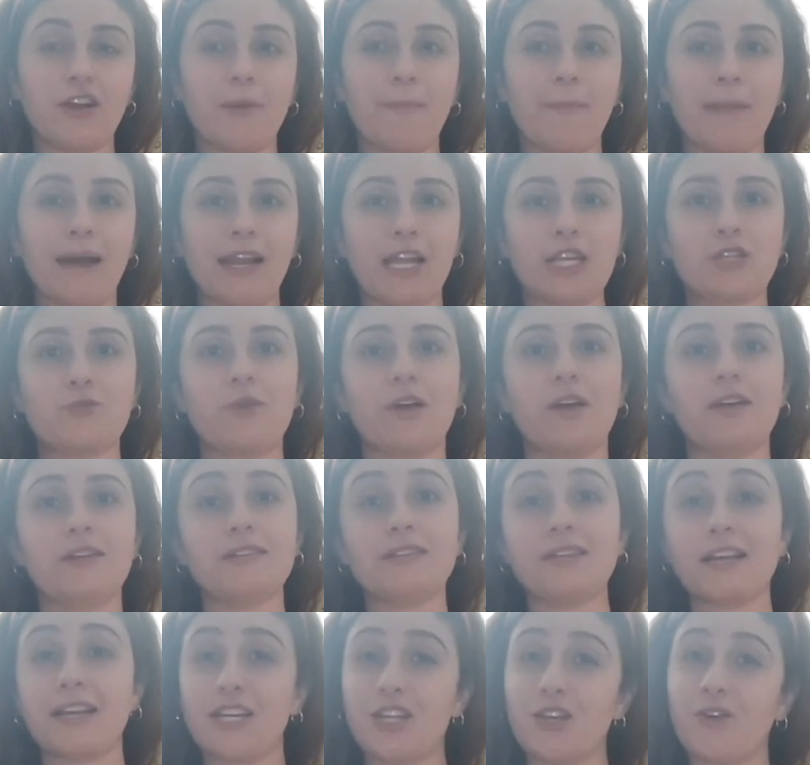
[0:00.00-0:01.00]
might as well
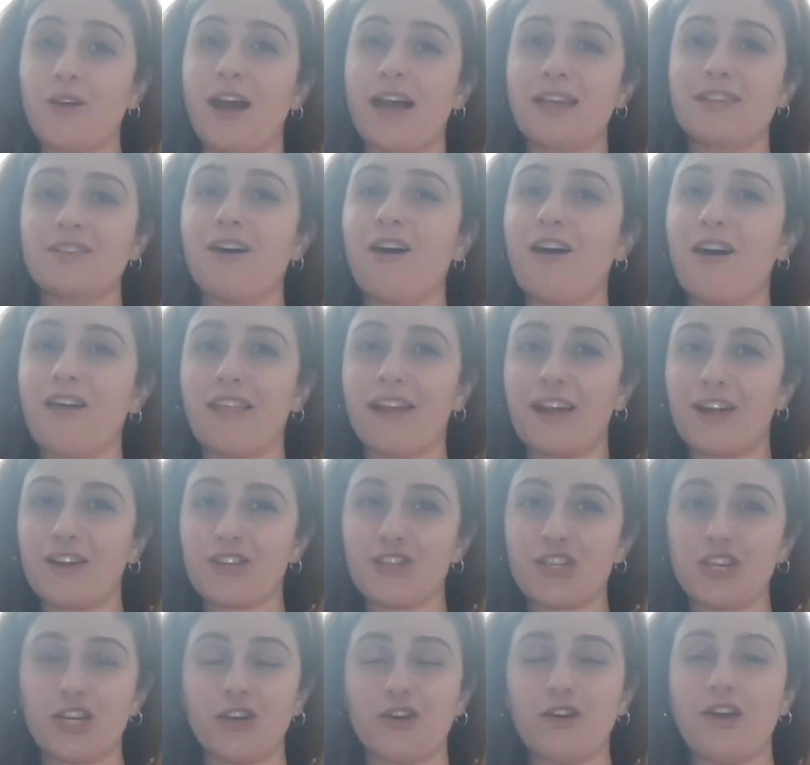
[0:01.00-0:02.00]
send you guys all there
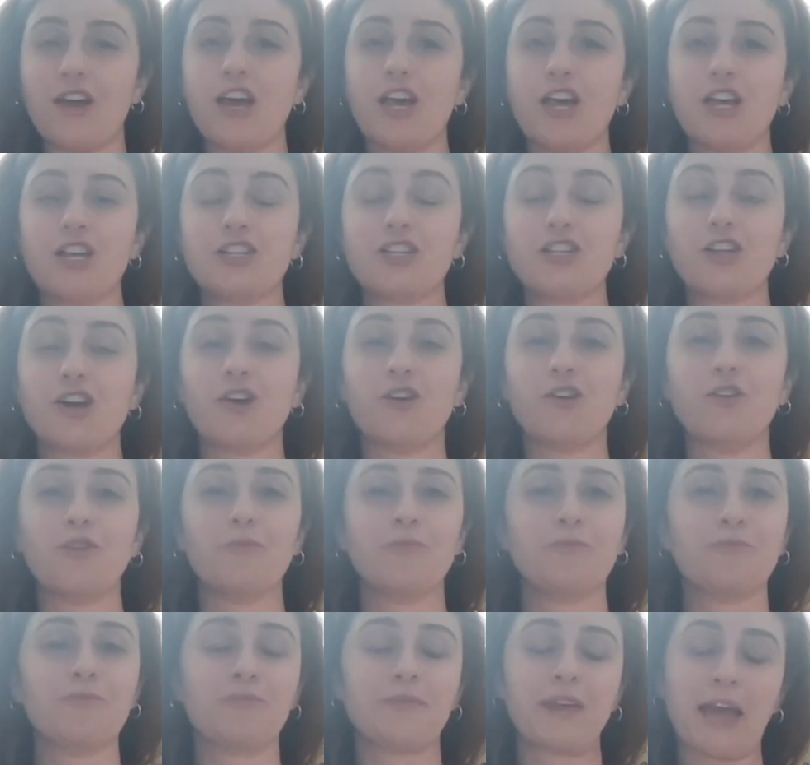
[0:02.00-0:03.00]
too. So
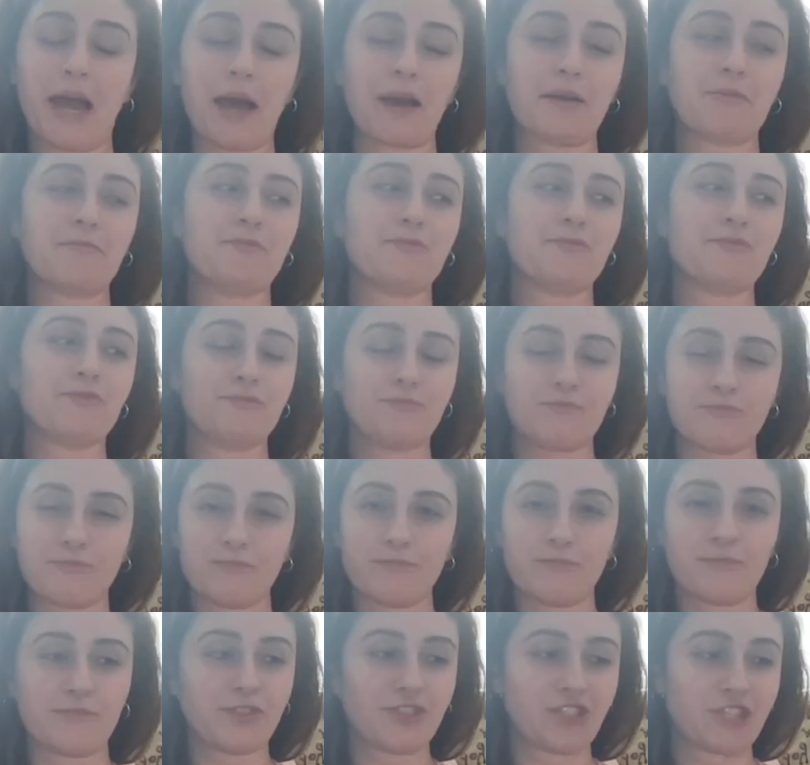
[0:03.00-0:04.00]
yeah,
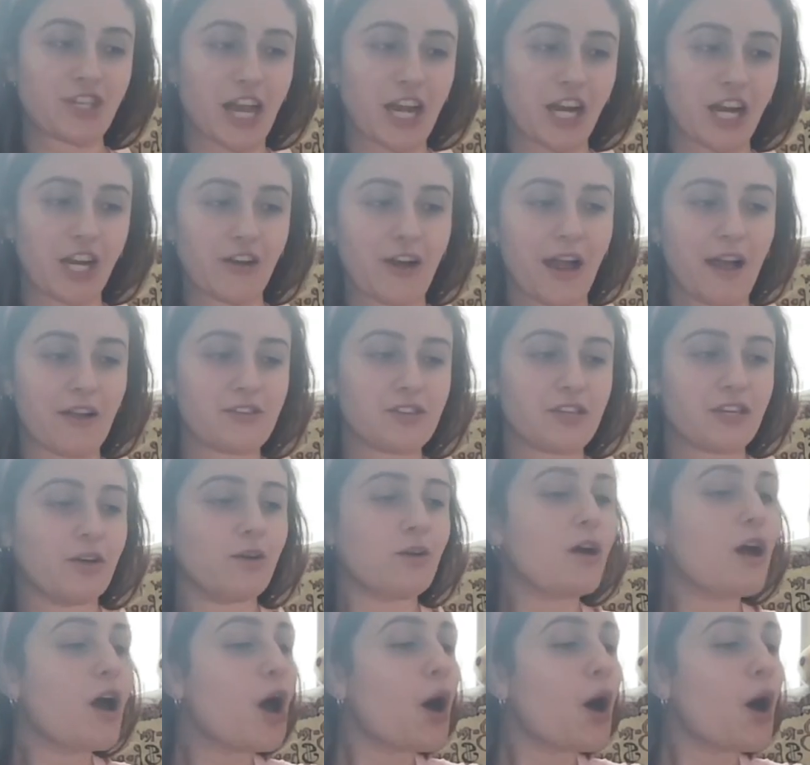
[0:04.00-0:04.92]
check her out too.